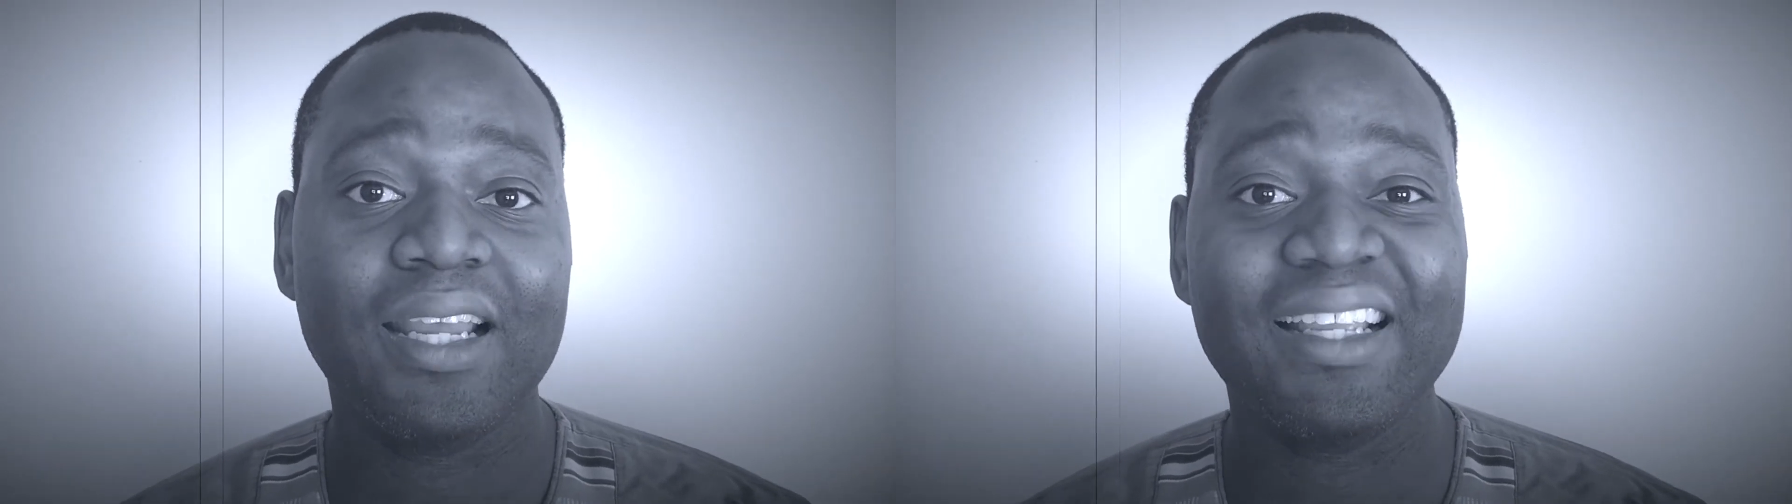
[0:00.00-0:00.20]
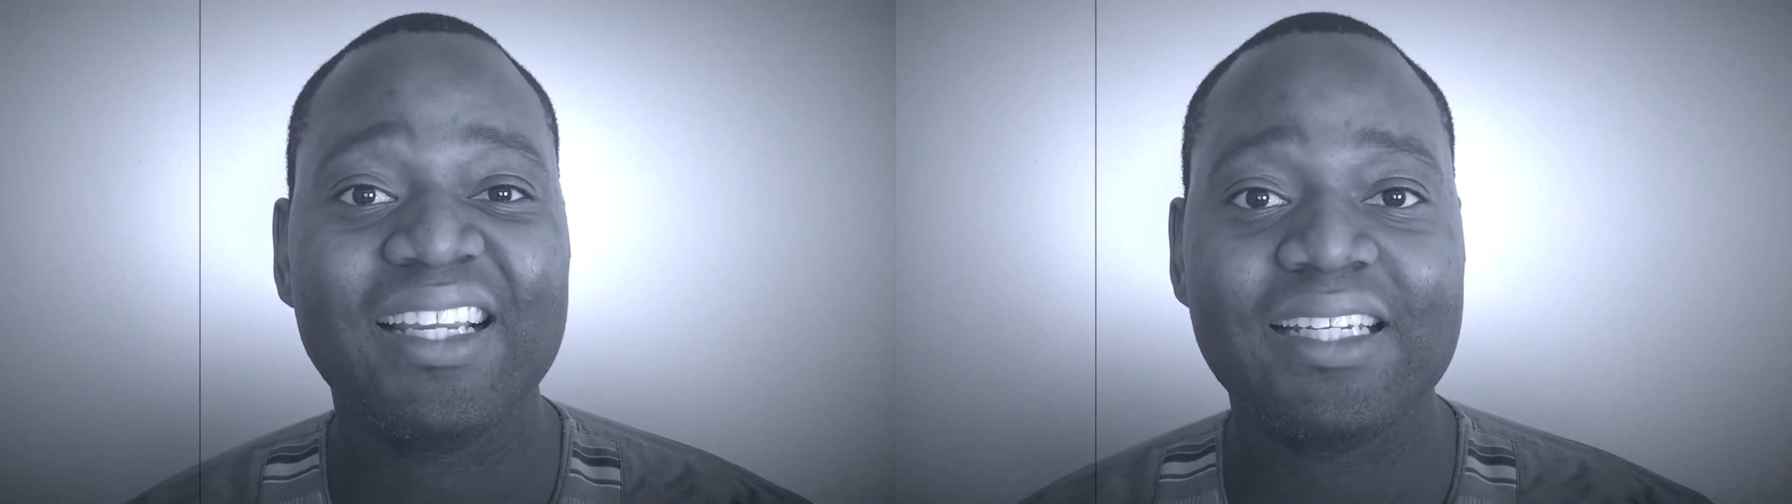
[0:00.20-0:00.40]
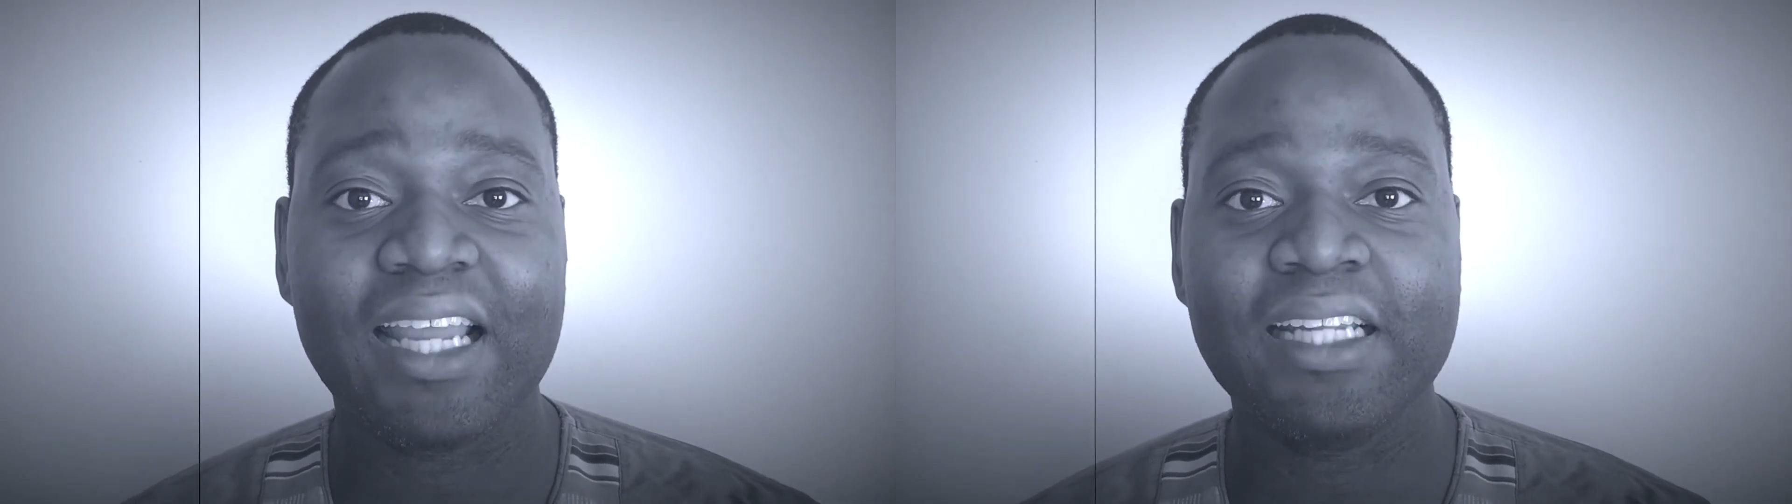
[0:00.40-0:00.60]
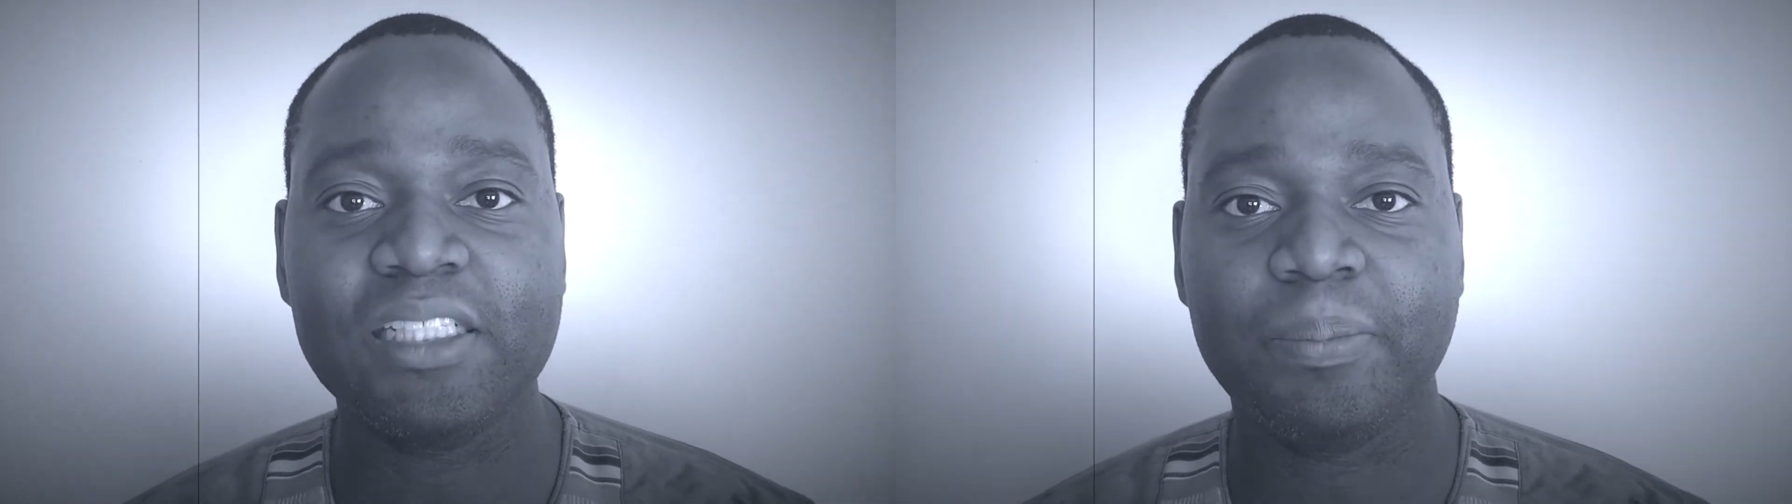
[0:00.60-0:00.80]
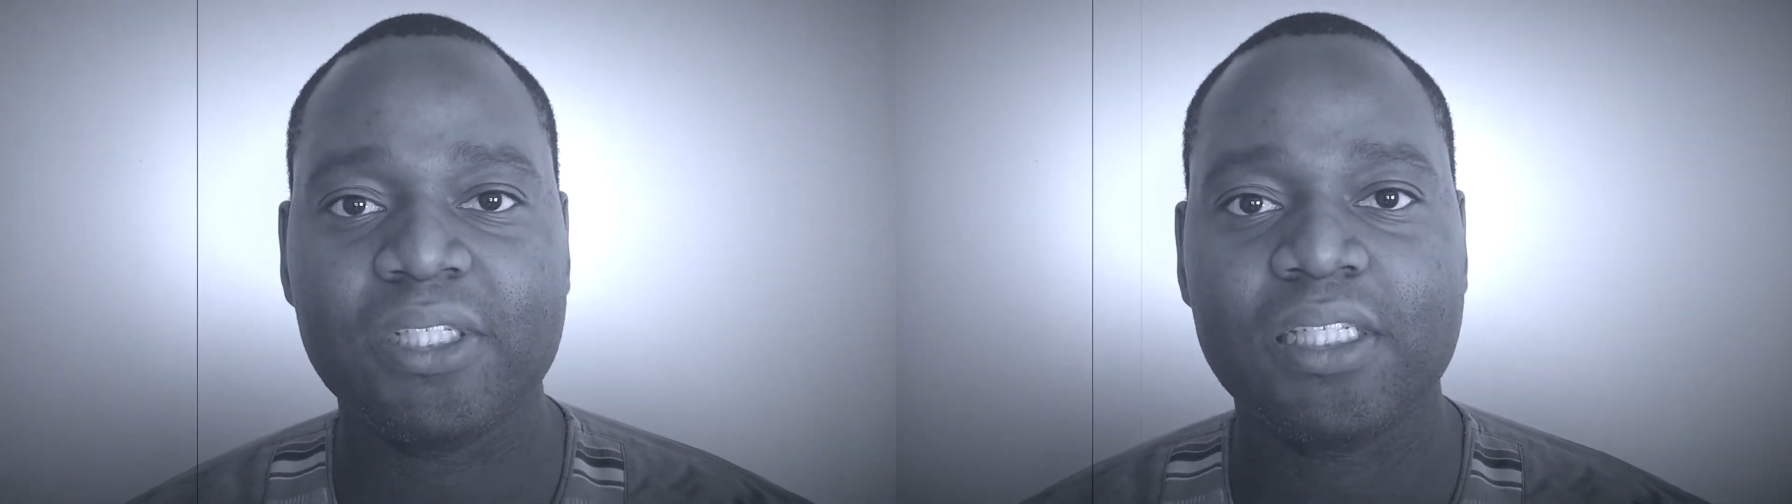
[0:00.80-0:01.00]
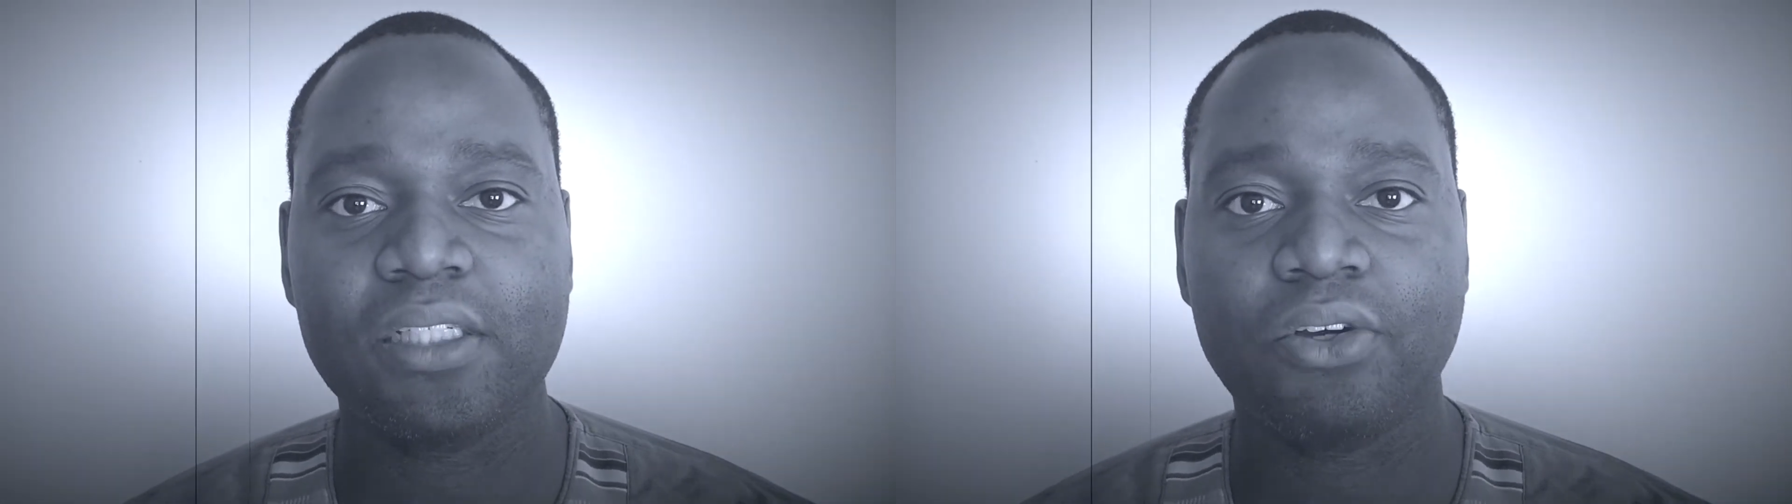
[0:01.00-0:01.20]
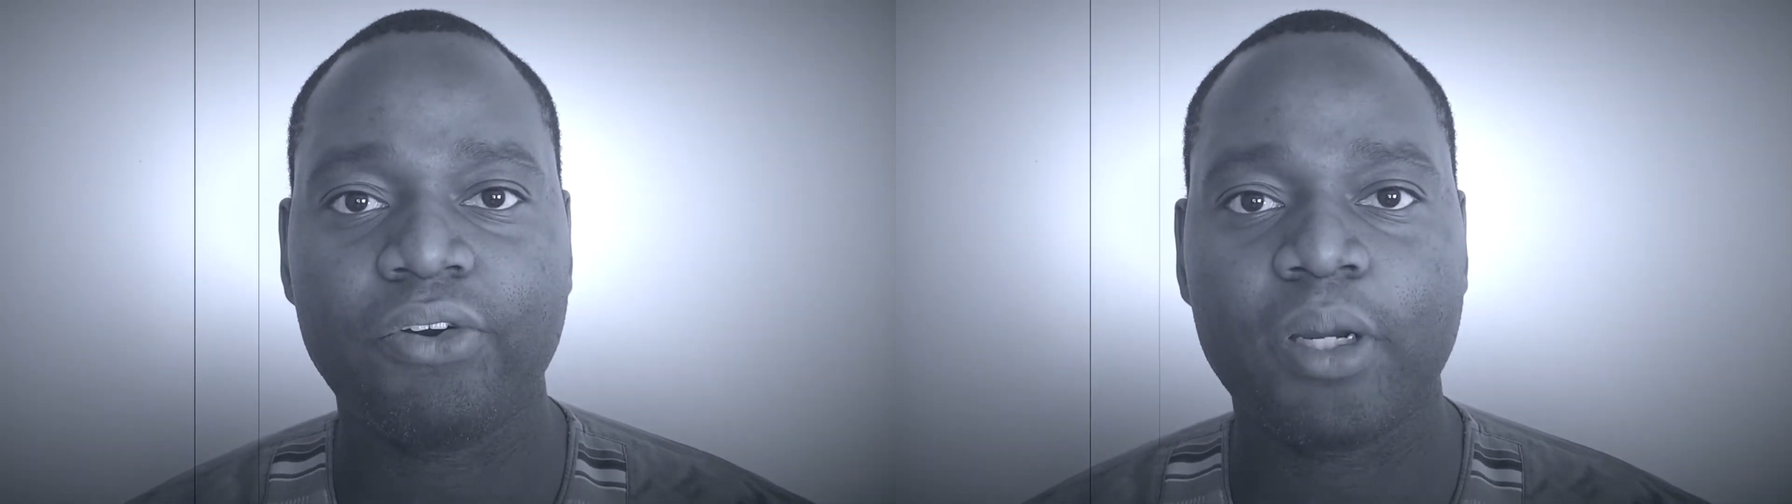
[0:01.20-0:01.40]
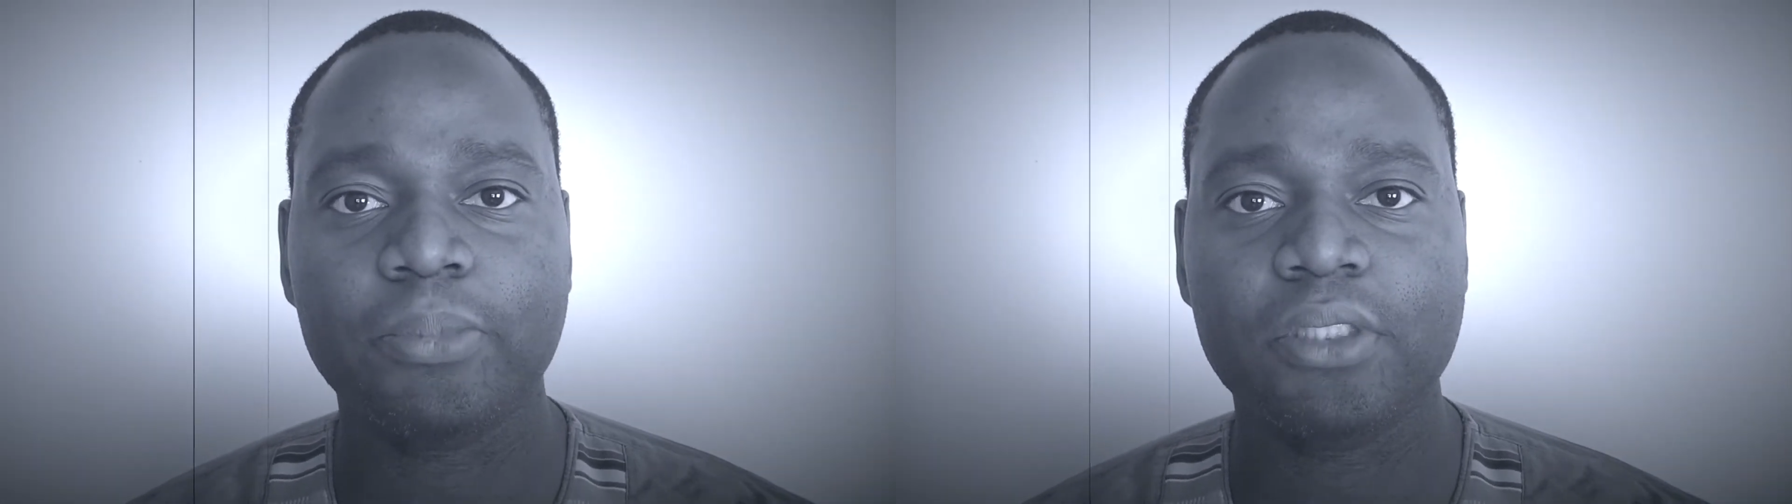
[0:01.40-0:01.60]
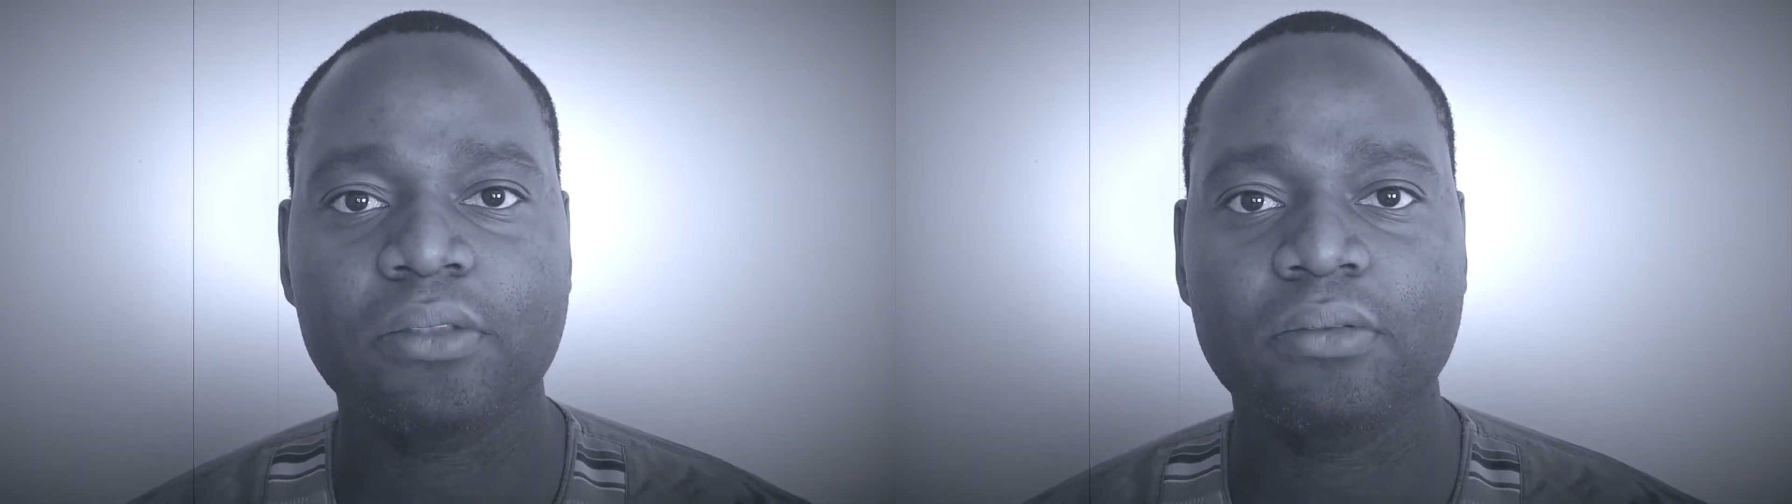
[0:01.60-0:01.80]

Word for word: and yet ninety percent corrupt.